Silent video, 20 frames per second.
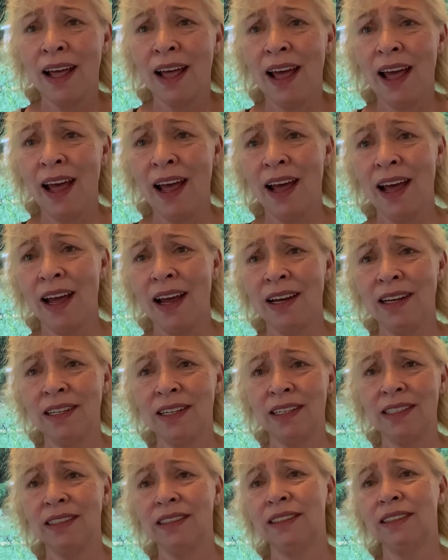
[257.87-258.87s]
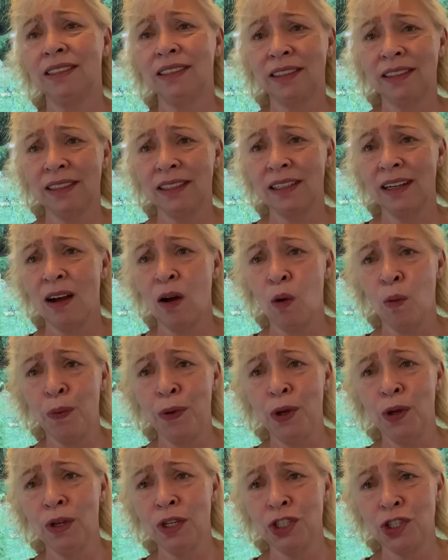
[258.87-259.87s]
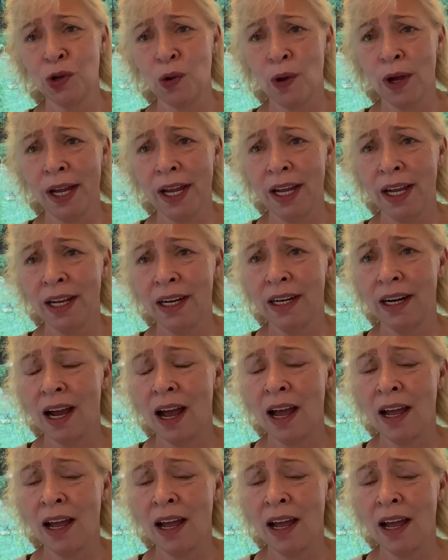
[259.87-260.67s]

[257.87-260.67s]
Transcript: and hope you enjoy it.